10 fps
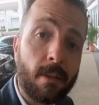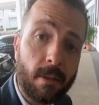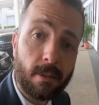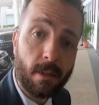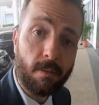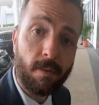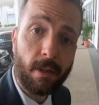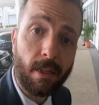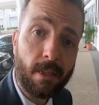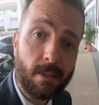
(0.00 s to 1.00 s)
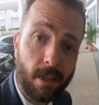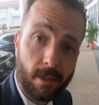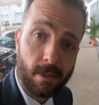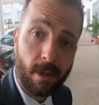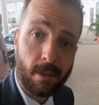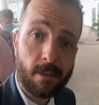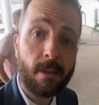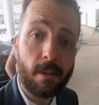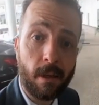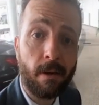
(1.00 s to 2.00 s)
disinfect and sanitize
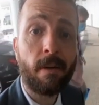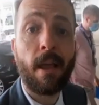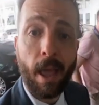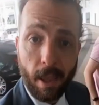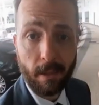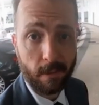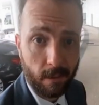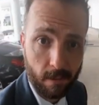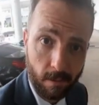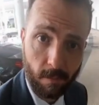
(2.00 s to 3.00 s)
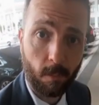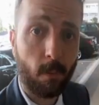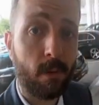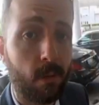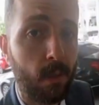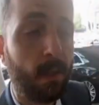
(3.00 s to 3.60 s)
their hands, of course.